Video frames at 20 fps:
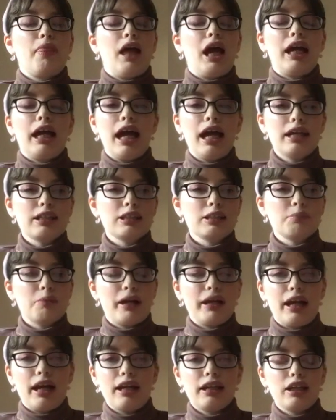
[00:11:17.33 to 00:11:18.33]
I had
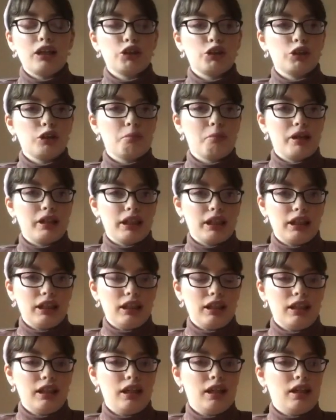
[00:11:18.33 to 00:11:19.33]
I had extra
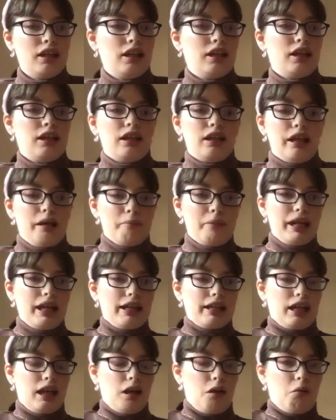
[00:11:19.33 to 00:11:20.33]
money in my
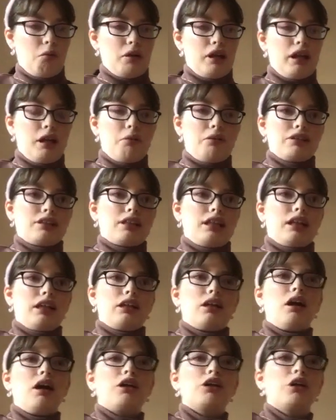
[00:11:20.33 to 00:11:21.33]
account, and I was
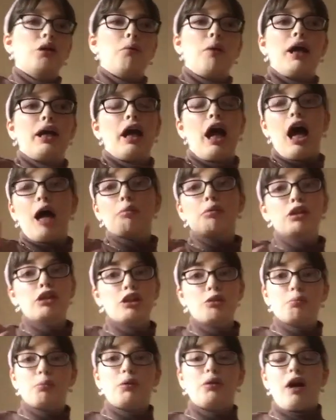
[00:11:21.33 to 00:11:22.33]
like, you know what, I'm
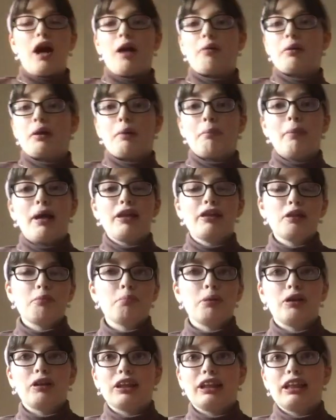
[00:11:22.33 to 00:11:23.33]
gonna I'm gonna bite the
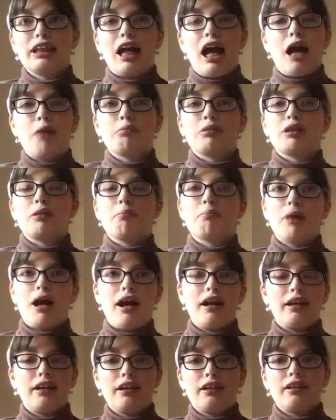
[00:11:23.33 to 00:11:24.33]
bullet, I'm gonna
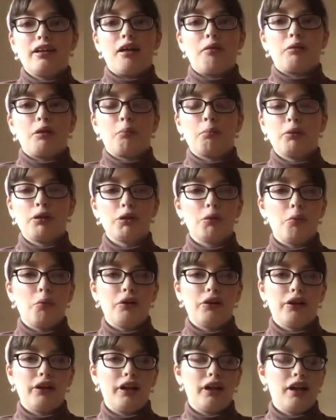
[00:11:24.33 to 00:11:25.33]
buy it, I'm gonna
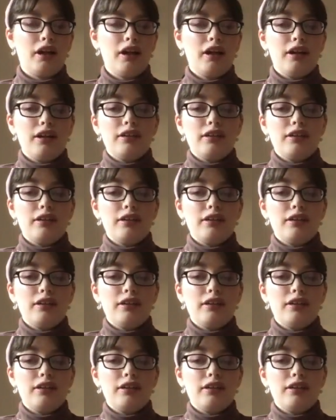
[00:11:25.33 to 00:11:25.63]
pre-order.